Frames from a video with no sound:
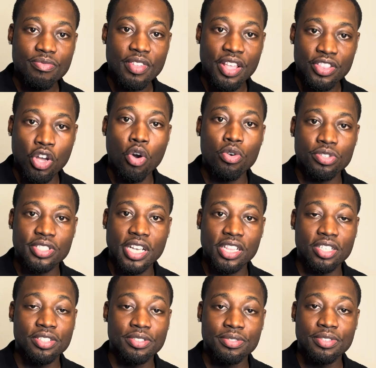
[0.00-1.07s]
the
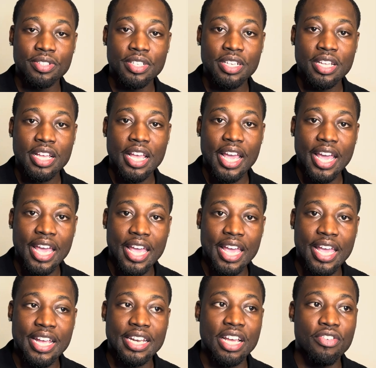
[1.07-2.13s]
wholesaler.
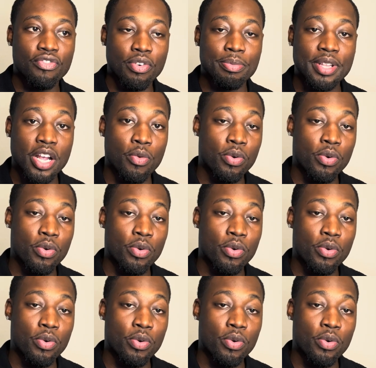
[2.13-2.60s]
And from there,